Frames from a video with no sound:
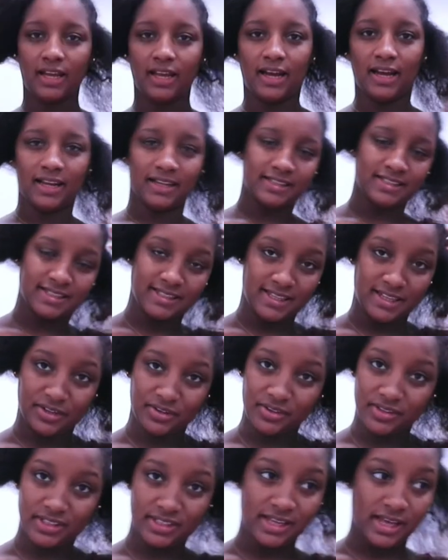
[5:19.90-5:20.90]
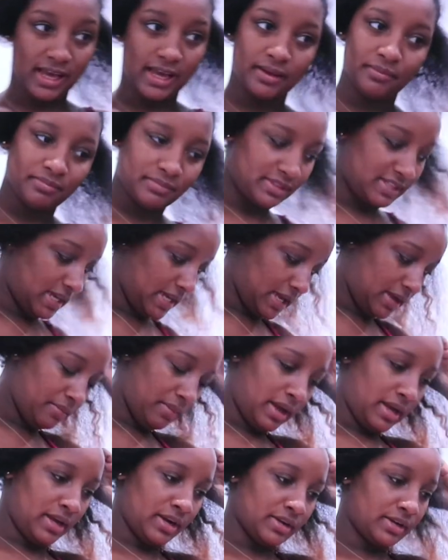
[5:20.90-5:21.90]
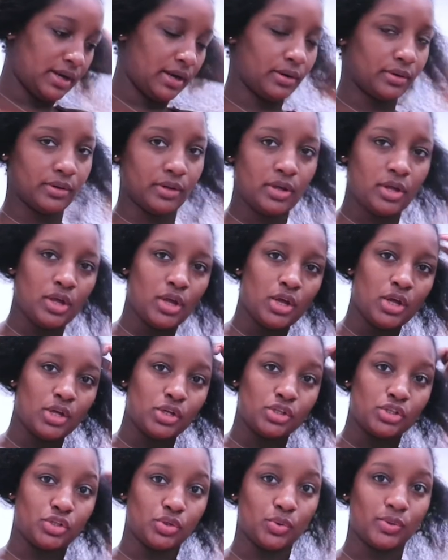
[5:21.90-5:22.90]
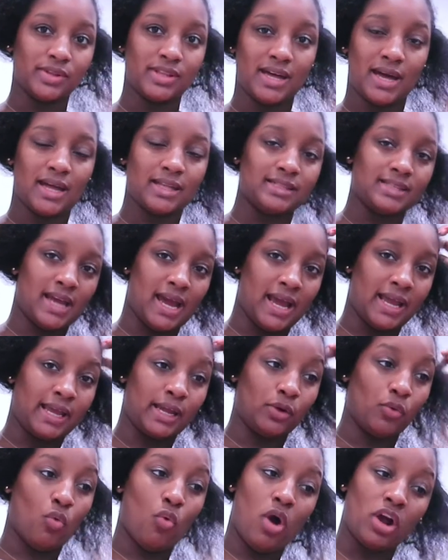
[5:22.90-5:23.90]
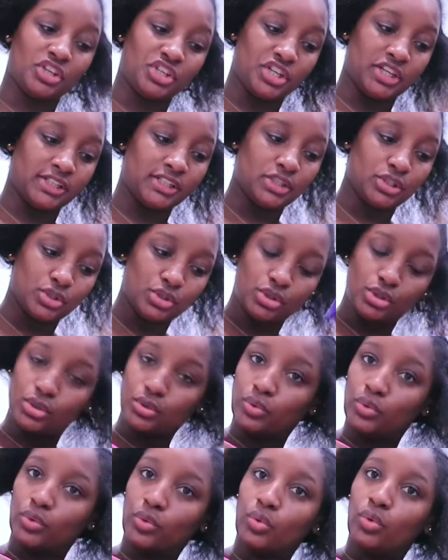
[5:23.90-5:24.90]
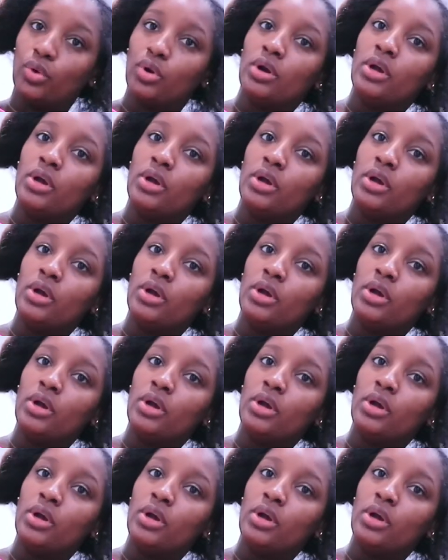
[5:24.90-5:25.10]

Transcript: guys, later in the day, taking my hair down so that I can wash it to